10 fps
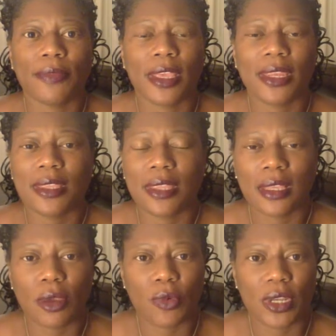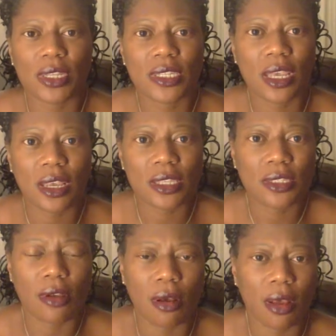anything that we
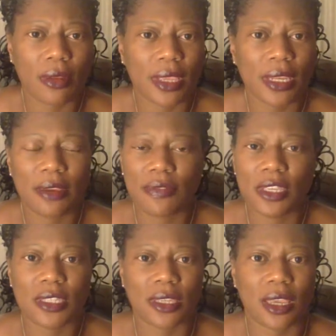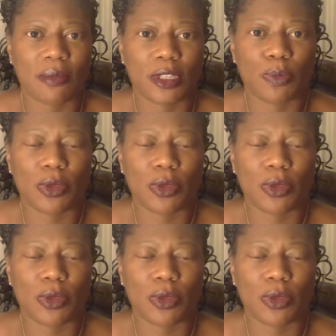discuss on any of these segments,